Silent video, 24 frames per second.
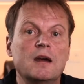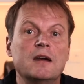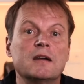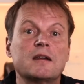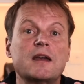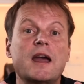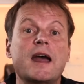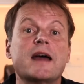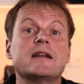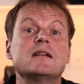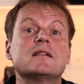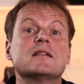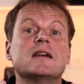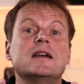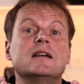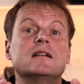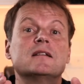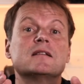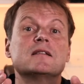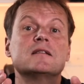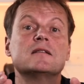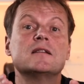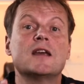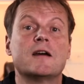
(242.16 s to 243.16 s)
can take
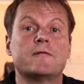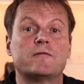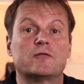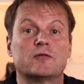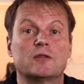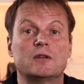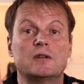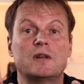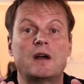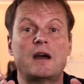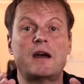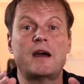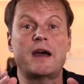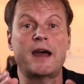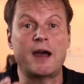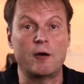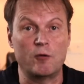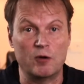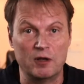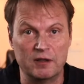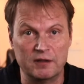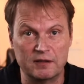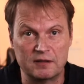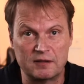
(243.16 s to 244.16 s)
several
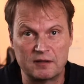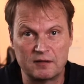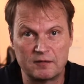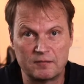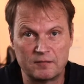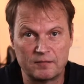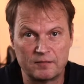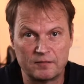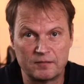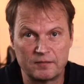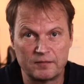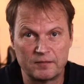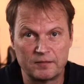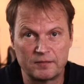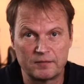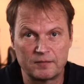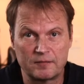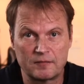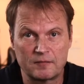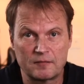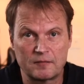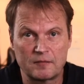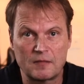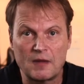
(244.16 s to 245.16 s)
hours.
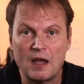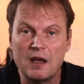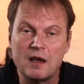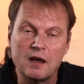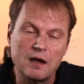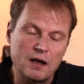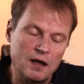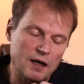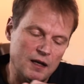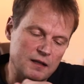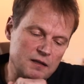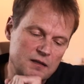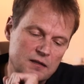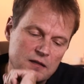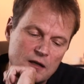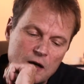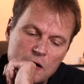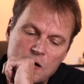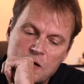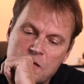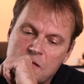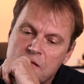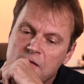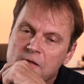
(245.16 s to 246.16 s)
And
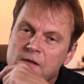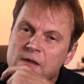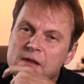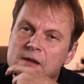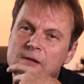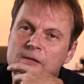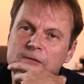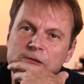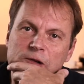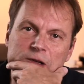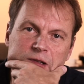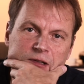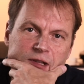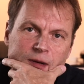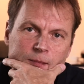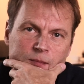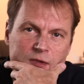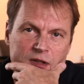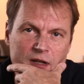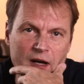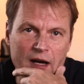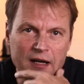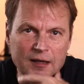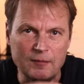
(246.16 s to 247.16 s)
so, for some
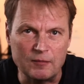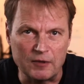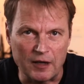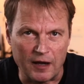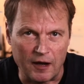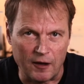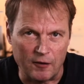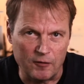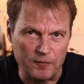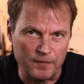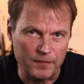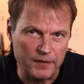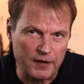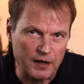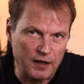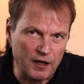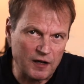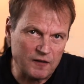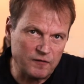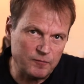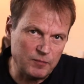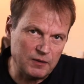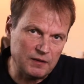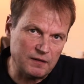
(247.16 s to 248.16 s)
time now,
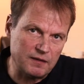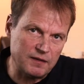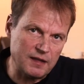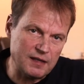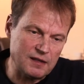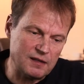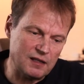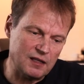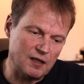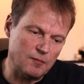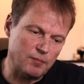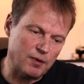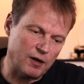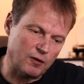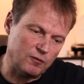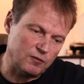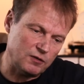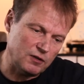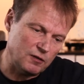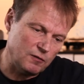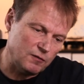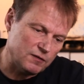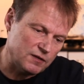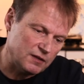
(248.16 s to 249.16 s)
I've been thinking about
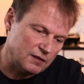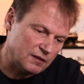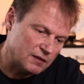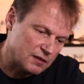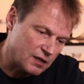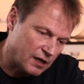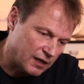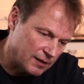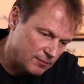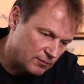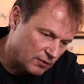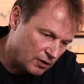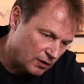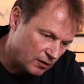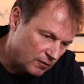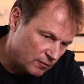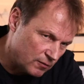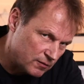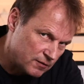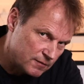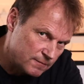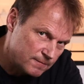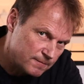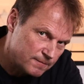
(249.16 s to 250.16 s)
using
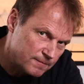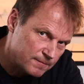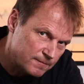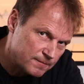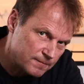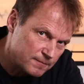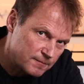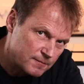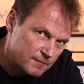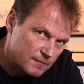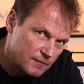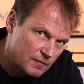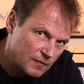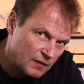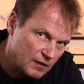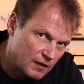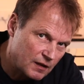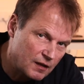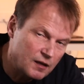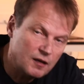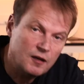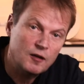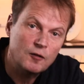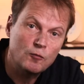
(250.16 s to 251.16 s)
timecode.
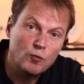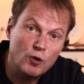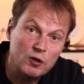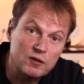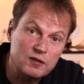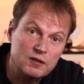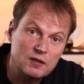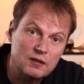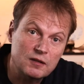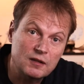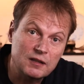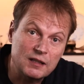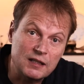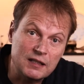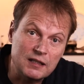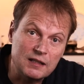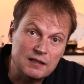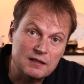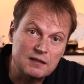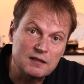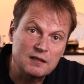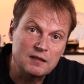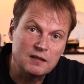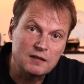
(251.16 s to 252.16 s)
What
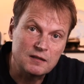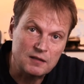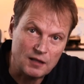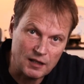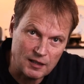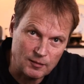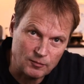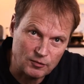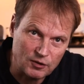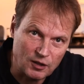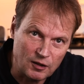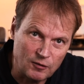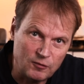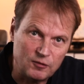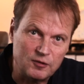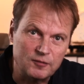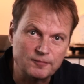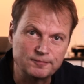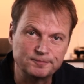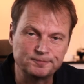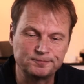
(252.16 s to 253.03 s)
is timecode?